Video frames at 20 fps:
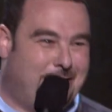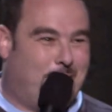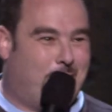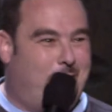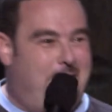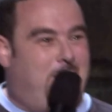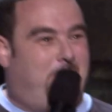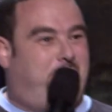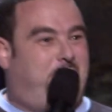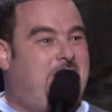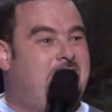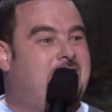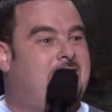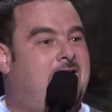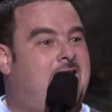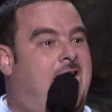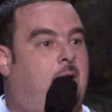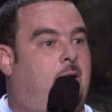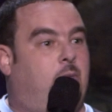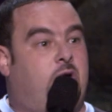Where
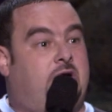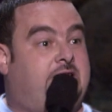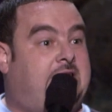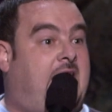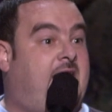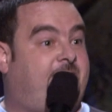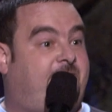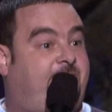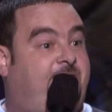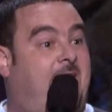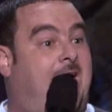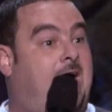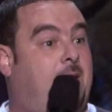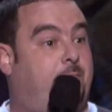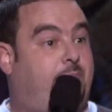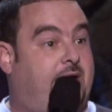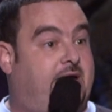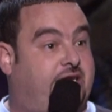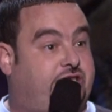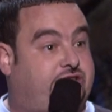Peanut at with that fat
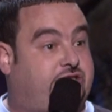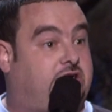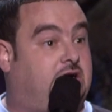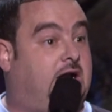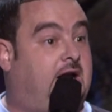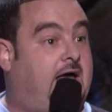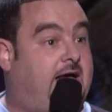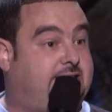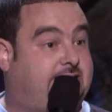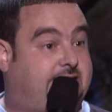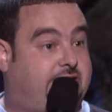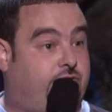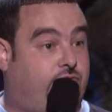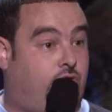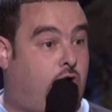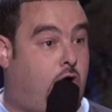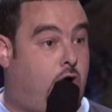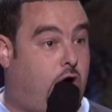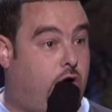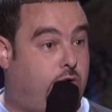bitch
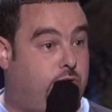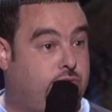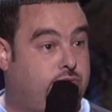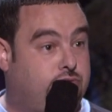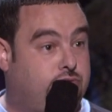Cholesterol?